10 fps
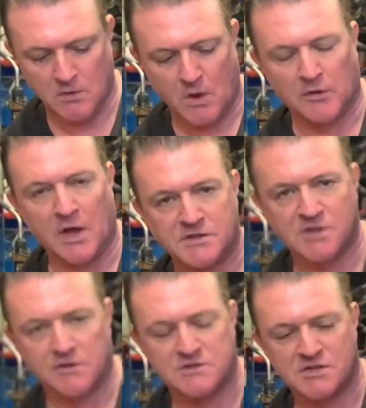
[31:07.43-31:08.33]
Okay,
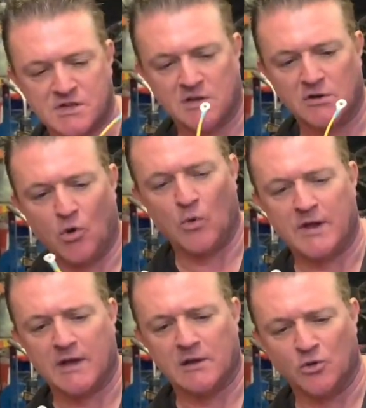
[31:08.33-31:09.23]
so this is the
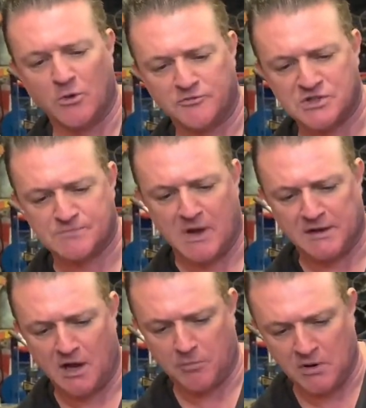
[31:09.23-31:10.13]
alternator loom I've just
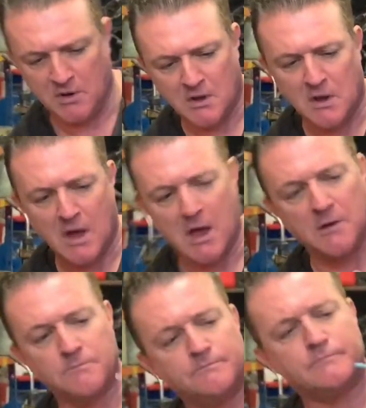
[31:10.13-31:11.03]
made up. I